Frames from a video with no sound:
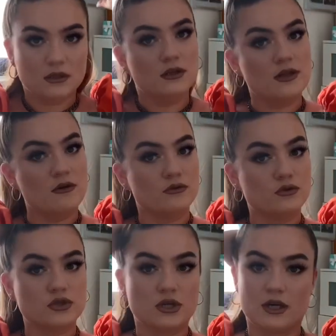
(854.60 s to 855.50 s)
they're all
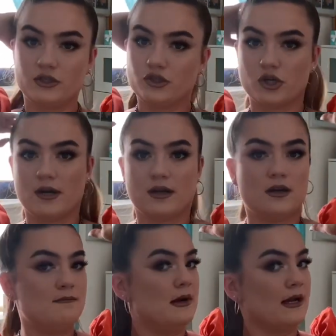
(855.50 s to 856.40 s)
starting to try and
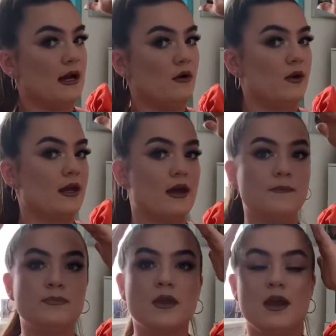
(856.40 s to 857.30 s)
come back out
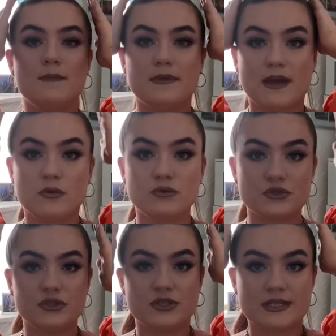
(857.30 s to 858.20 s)
again, but that
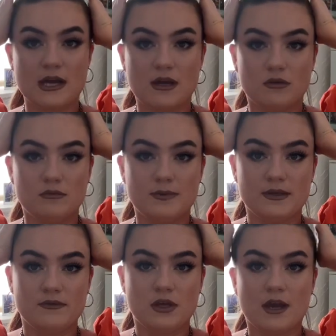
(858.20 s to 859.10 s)
also does help
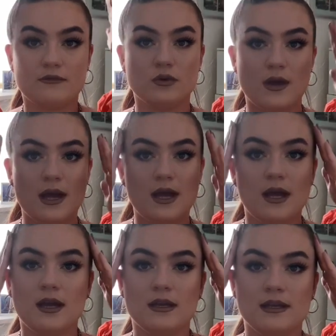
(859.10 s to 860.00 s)
if you have your
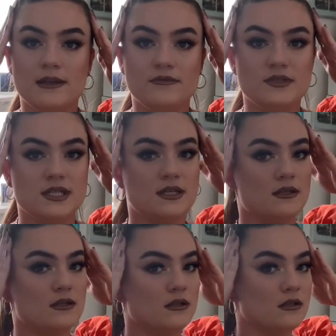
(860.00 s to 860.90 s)
hair lifting